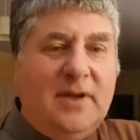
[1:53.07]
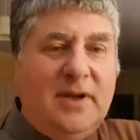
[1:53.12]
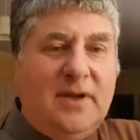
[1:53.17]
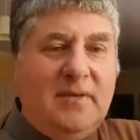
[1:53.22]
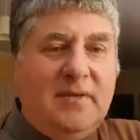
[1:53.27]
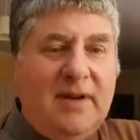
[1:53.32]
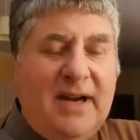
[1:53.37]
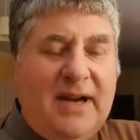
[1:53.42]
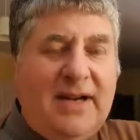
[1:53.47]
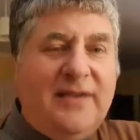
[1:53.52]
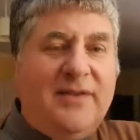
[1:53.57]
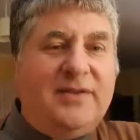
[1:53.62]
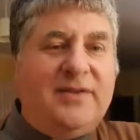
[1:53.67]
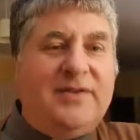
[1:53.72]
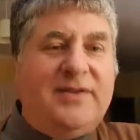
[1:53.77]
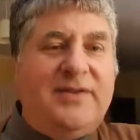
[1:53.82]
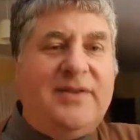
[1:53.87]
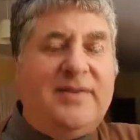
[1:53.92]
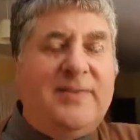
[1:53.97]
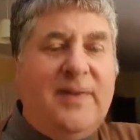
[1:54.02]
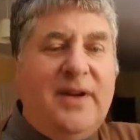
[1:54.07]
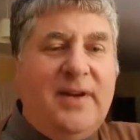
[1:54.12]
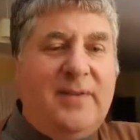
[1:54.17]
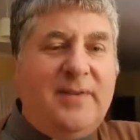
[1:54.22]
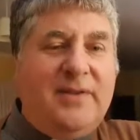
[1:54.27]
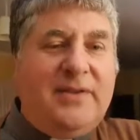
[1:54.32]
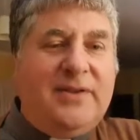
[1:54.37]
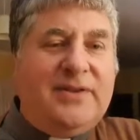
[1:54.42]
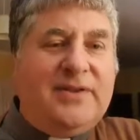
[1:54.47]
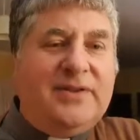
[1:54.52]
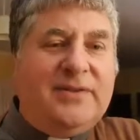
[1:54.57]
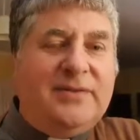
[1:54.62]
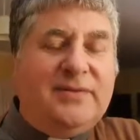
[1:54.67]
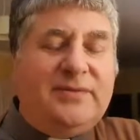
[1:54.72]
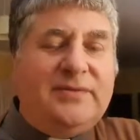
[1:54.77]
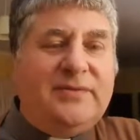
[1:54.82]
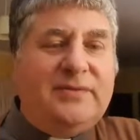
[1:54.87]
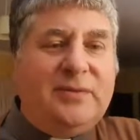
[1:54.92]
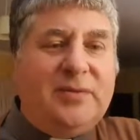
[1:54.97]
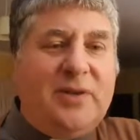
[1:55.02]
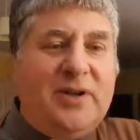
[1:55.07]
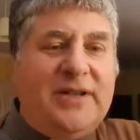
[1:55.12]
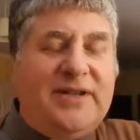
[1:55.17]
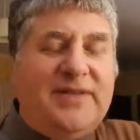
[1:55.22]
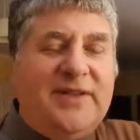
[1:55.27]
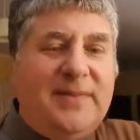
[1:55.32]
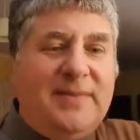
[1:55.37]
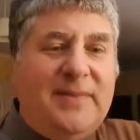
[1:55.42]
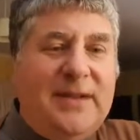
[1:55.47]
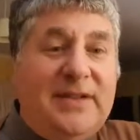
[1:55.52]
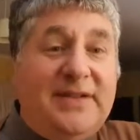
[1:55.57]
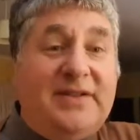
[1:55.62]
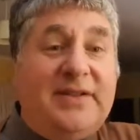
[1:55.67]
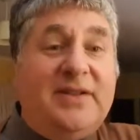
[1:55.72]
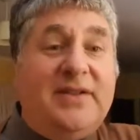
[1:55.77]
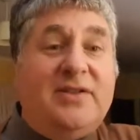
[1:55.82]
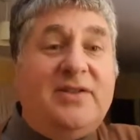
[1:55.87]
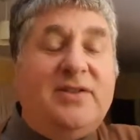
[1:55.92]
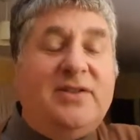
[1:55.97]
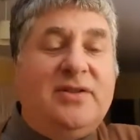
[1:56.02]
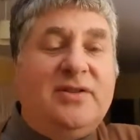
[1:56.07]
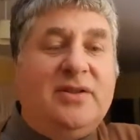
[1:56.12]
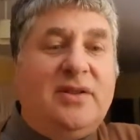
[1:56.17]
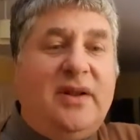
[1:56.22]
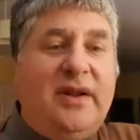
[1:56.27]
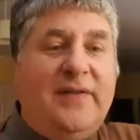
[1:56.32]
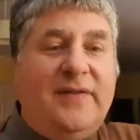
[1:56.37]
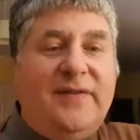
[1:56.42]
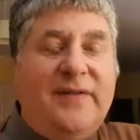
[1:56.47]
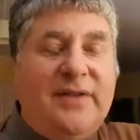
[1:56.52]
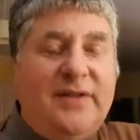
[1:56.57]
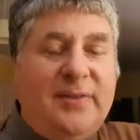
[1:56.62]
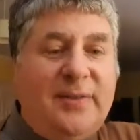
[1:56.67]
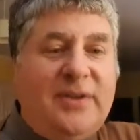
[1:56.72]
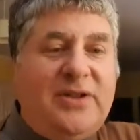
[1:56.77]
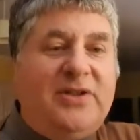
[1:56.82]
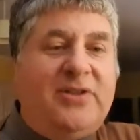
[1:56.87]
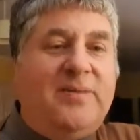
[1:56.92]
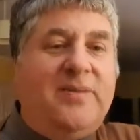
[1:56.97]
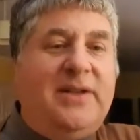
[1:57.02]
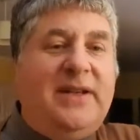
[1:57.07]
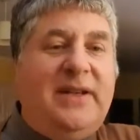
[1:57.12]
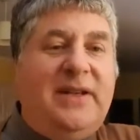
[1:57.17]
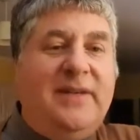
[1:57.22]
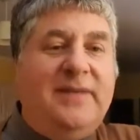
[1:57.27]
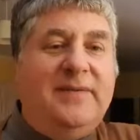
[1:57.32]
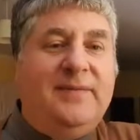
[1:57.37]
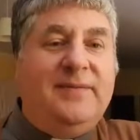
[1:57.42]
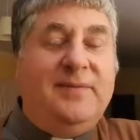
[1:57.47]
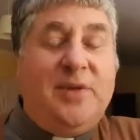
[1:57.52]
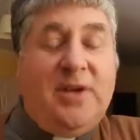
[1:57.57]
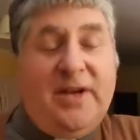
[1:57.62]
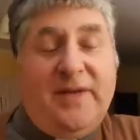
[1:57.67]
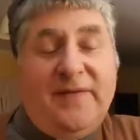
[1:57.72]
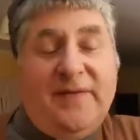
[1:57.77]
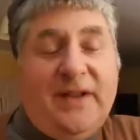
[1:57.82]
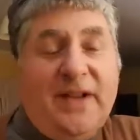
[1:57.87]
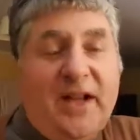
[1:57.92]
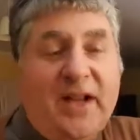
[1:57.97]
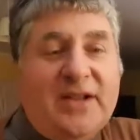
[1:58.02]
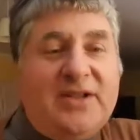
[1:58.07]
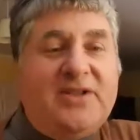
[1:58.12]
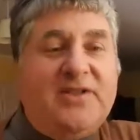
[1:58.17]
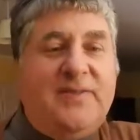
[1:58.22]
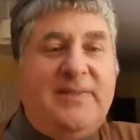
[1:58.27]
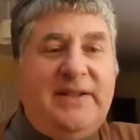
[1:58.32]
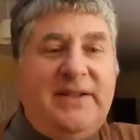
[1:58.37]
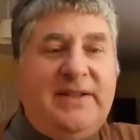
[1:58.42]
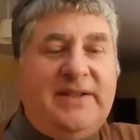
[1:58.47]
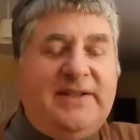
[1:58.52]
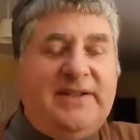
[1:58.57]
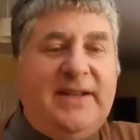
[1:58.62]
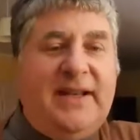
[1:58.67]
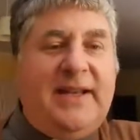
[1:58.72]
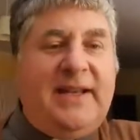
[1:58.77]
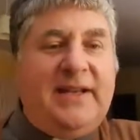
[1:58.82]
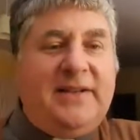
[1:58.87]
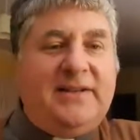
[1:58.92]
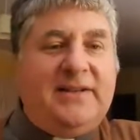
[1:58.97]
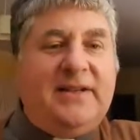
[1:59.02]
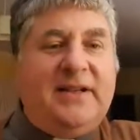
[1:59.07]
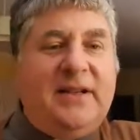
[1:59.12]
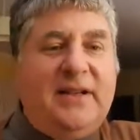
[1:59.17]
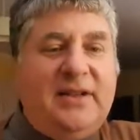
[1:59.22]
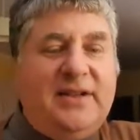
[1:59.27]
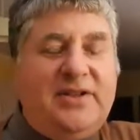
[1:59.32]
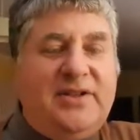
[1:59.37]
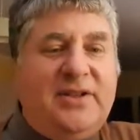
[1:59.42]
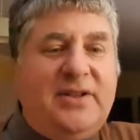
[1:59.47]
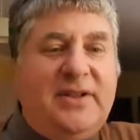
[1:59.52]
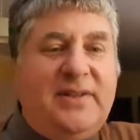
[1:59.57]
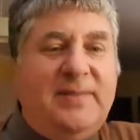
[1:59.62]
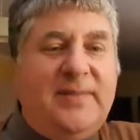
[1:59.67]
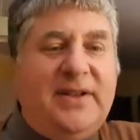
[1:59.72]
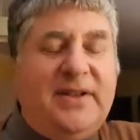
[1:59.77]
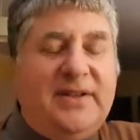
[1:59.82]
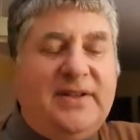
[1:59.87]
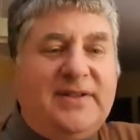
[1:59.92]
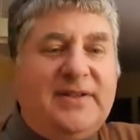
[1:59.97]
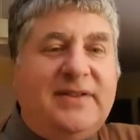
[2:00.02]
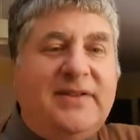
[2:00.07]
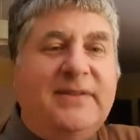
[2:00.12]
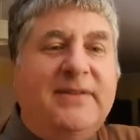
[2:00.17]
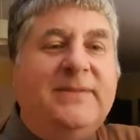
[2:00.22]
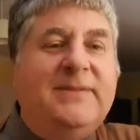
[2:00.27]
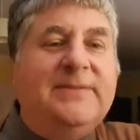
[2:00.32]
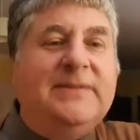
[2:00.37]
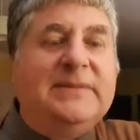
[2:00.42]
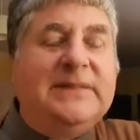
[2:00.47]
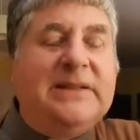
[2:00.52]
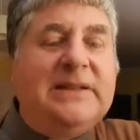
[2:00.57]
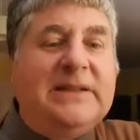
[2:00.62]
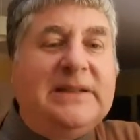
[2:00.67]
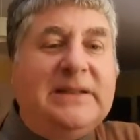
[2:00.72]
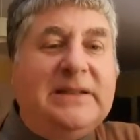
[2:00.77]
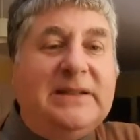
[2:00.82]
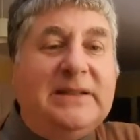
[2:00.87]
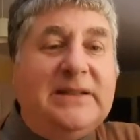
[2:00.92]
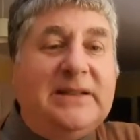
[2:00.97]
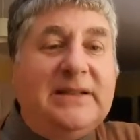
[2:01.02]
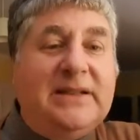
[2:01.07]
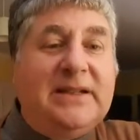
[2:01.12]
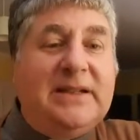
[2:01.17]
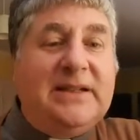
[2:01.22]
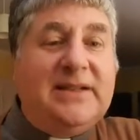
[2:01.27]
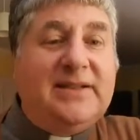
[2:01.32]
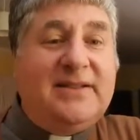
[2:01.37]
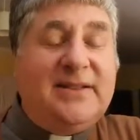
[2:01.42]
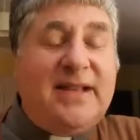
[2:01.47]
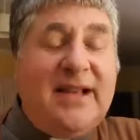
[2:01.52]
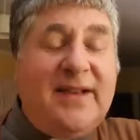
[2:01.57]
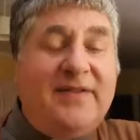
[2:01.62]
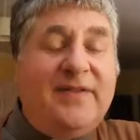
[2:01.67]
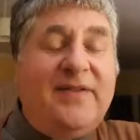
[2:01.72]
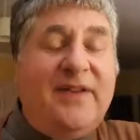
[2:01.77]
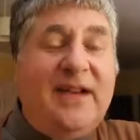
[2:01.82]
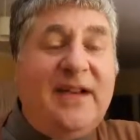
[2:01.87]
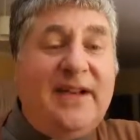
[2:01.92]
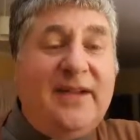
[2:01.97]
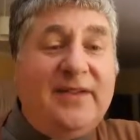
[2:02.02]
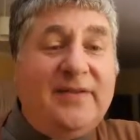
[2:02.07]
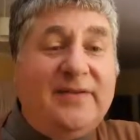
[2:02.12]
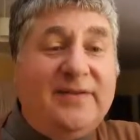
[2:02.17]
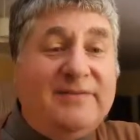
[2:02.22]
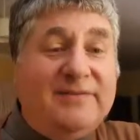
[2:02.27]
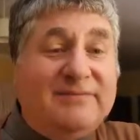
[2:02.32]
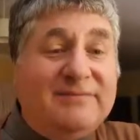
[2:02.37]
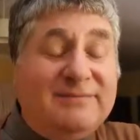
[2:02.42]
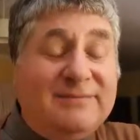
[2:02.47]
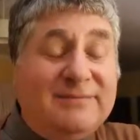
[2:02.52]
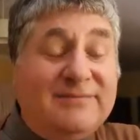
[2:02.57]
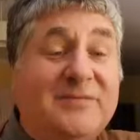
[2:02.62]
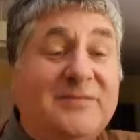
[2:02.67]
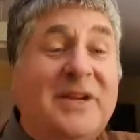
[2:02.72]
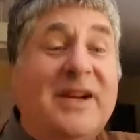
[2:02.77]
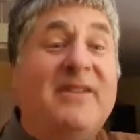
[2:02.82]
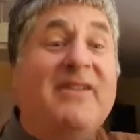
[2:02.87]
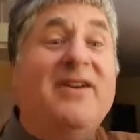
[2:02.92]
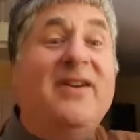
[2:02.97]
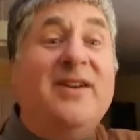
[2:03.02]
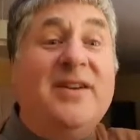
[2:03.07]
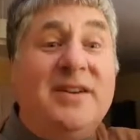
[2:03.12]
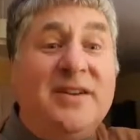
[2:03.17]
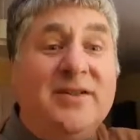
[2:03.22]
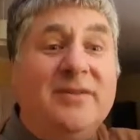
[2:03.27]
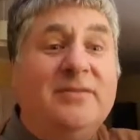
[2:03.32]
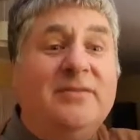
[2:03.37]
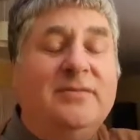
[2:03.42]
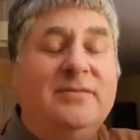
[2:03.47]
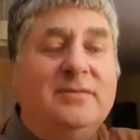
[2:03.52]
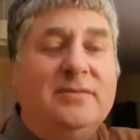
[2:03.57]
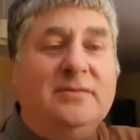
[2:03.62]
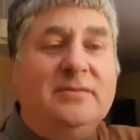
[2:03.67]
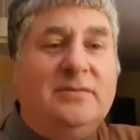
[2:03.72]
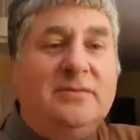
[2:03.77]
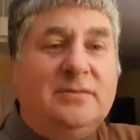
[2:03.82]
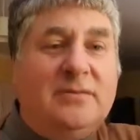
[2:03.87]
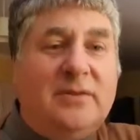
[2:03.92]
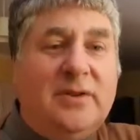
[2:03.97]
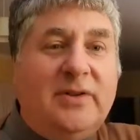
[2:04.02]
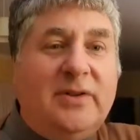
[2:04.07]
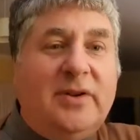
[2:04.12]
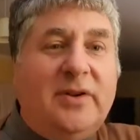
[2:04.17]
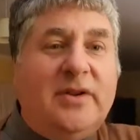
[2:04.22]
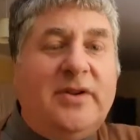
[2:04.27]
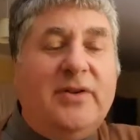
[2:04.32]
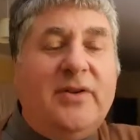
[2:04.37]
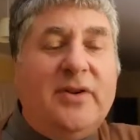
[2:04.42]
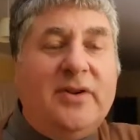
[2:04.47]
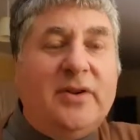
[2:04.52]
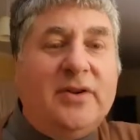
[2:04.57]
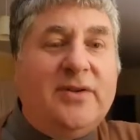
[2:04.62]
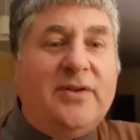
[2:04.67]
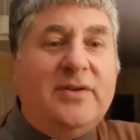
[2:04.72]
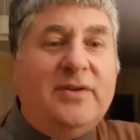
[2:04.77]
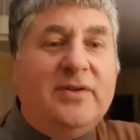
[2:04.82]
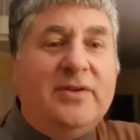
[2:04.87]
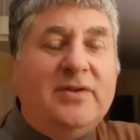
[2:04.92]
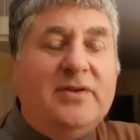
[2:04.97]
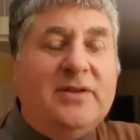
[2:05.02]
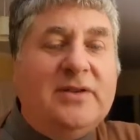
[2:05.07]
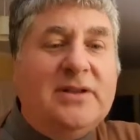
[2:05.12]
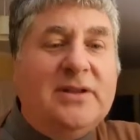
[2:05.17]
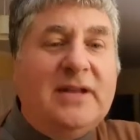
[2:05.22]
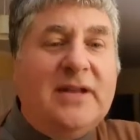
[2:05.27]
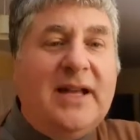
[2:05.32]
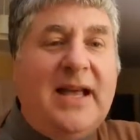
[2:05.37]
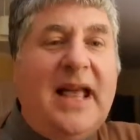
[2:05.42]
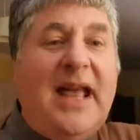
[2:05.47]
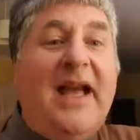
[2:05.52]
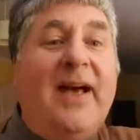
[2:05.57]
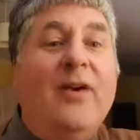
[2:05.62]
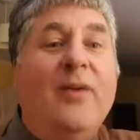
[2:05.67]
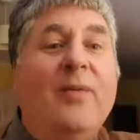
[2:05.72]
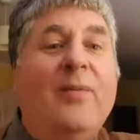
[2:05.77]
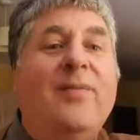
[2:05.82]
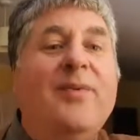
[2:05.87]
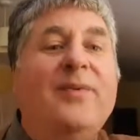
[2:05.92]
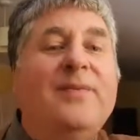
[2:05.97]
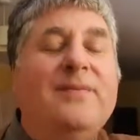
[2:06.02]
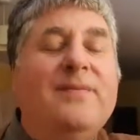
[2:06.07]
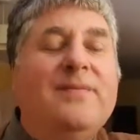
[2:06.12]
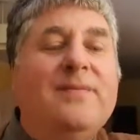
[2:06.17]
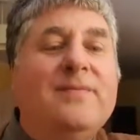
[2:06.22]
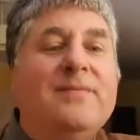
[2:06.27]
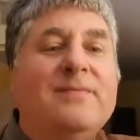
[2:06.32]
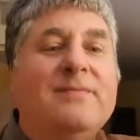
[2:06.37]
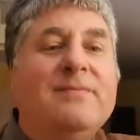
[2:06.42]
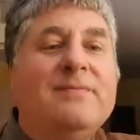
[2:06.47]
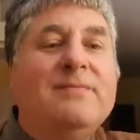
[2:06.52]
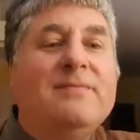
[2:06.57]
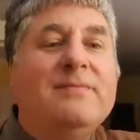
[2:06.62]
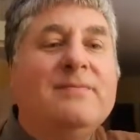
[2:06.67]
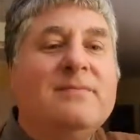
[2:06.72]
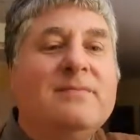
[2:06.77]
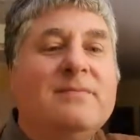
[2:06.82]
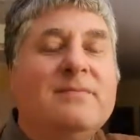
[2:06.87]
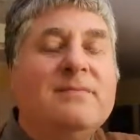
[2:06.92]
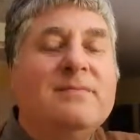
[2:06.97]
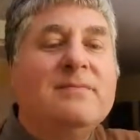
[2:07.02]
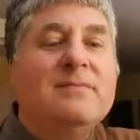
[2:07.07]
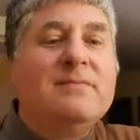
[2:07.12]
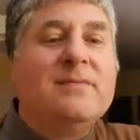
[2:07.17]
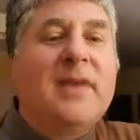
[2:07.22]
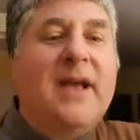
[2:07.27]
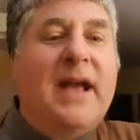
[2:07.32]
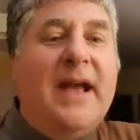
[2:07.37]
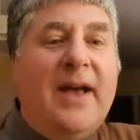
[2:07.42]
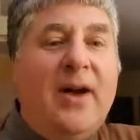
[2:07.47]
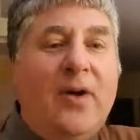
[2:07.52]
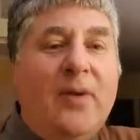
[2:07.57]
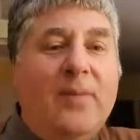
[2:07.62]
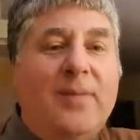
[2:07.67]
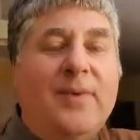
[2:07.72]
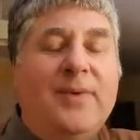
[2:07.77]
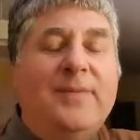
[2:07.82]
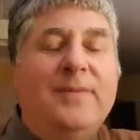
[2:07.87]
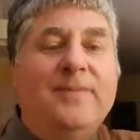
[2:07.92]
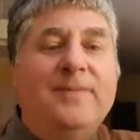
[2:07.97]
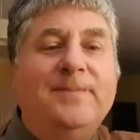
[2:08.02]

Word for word: around at the moment, what is the message I feel we should be well, I feel I should be saying as a clergy person. It's that feeling of, where are you? Where are you, God? Help. Help.